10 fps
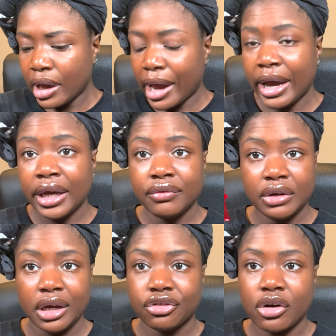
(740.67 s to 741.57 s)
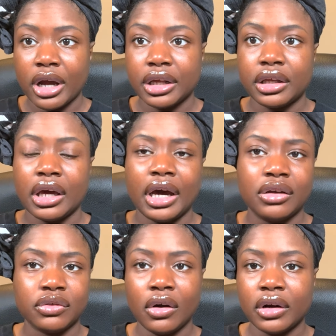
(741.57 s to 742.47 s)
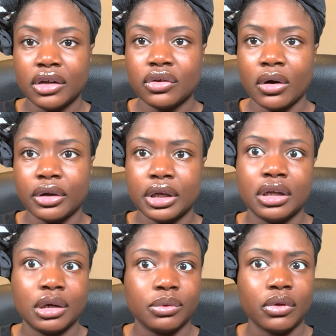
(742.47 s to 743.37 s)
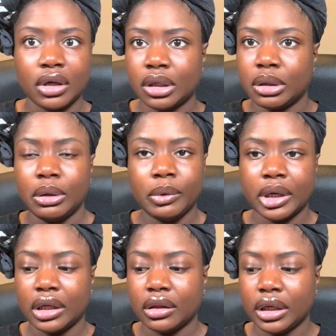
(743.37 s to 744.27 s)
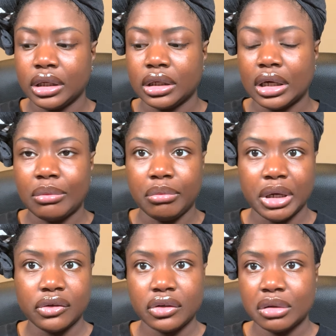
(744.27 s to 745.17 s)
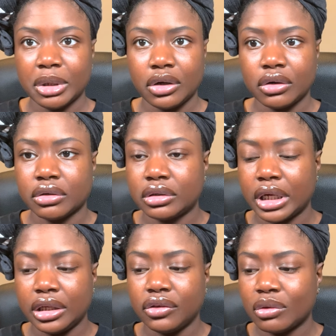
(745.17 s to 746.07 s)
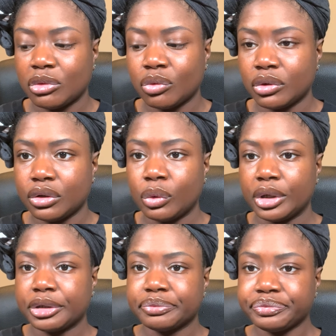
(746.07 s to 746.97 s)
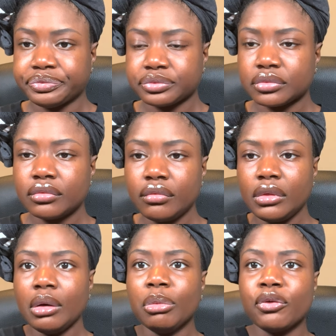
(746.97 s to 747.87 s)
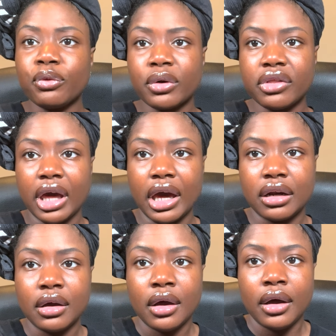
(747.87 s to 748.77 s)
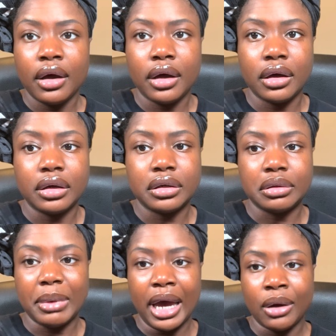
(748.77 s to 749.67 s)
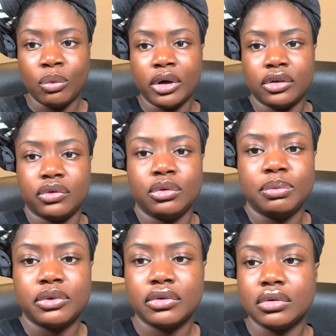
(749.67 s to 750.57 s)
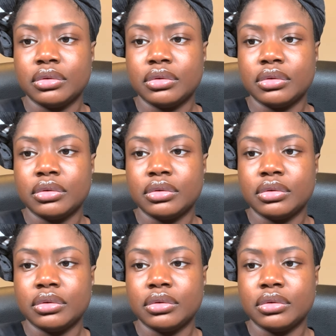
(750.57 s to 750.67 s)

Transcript: I have not tried it yet. I saw it at Target and I was like, okay, like I'm about to get my hair done. I need something really quick. Before that, um, I was, oops,